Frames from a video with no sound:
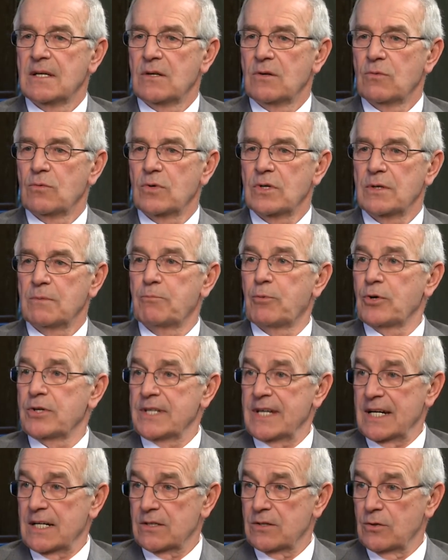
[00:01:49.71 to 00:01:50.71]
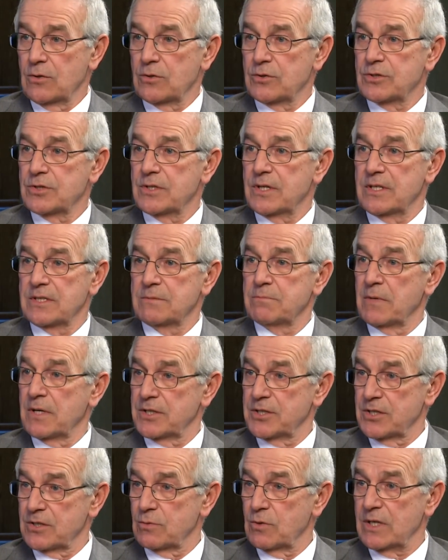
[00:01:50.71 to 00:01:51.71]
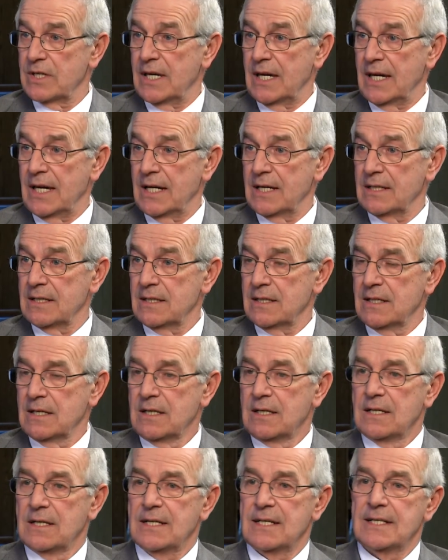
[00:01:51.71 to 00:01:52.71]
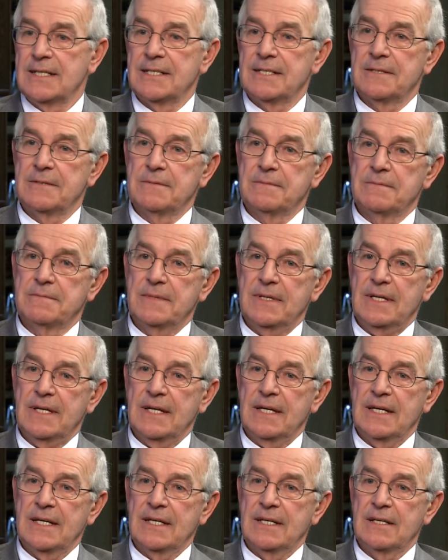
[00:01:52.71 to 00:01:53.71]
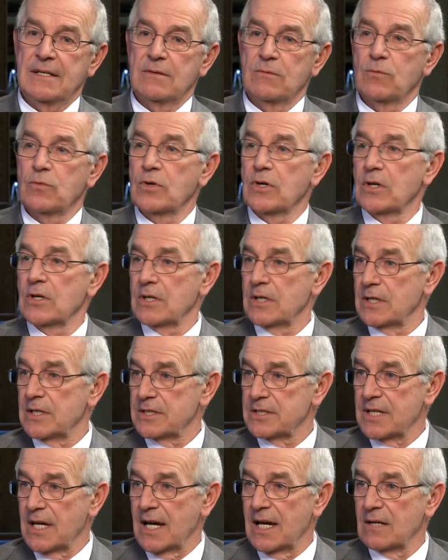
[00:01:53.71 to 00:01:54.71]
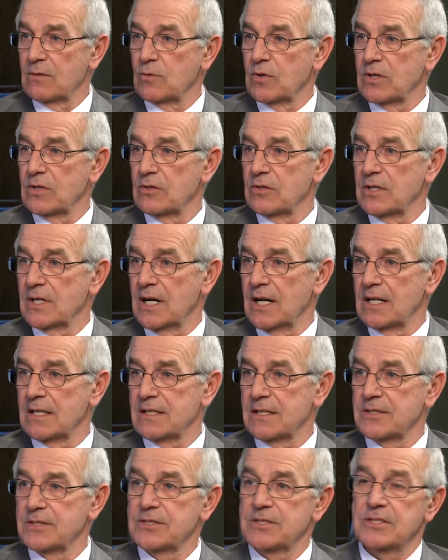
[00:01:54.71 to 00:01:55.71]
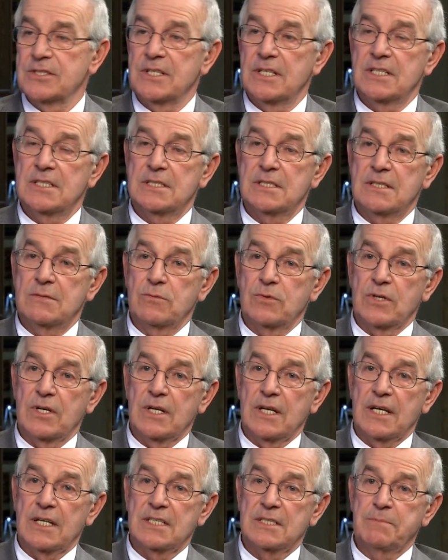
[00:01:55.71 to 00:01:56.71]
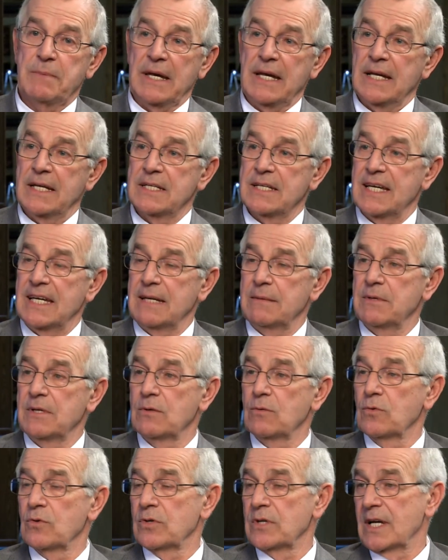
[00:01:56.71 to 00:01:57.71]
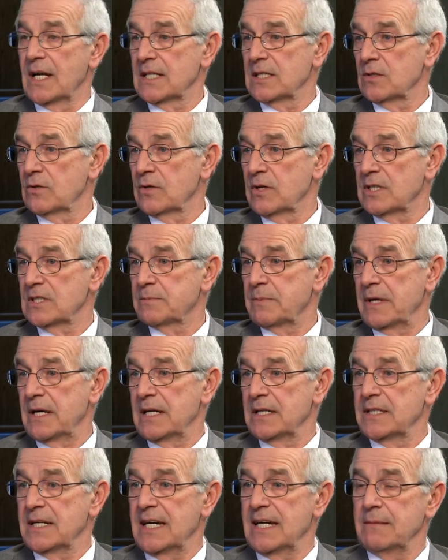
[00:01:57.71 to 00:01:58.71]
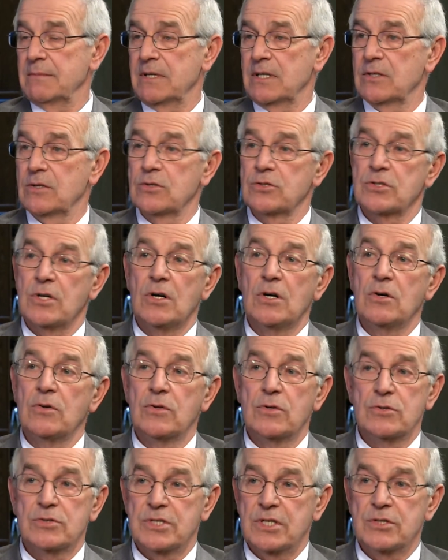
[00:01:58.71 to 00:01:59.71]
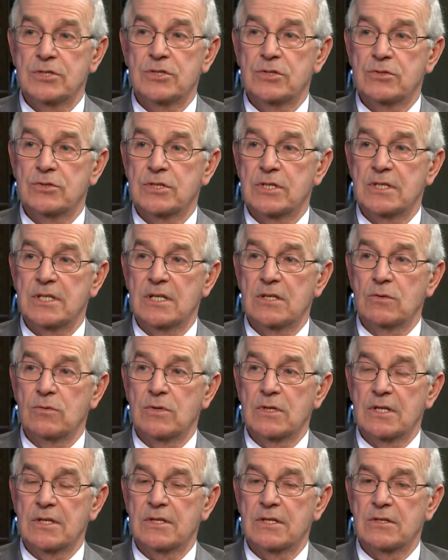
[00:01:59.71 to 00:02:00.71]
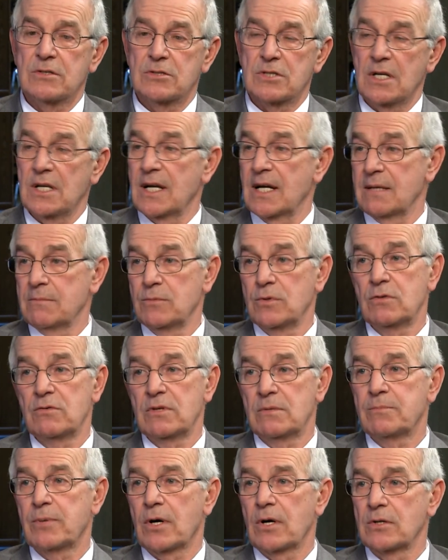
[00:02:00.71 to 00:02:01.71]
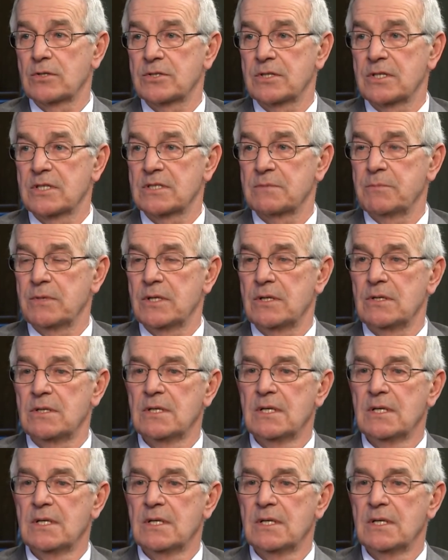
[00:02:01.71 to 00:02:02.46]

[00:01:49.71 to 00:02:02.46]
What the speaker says: we protect those as much as we can, and we're going to decide whether or not this is we're going to expand gaming, we're not going to expand gaming. There's all those issues to deal with, and there's a lot of moving parts in this bill.